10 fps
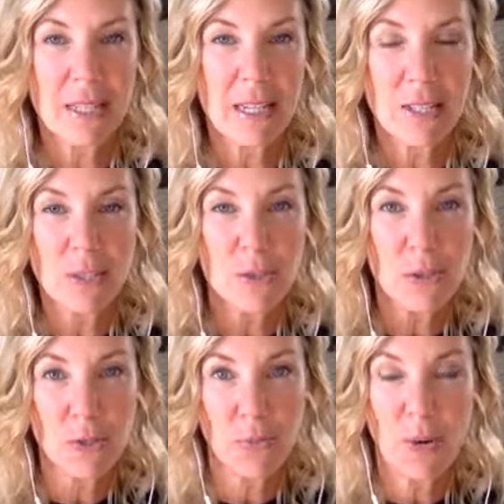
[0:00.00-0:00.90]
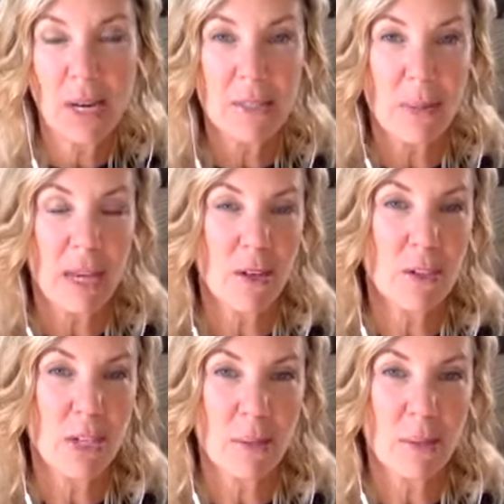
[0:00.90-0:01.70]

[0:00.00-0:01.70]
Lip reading: that I'd use to raise my energetic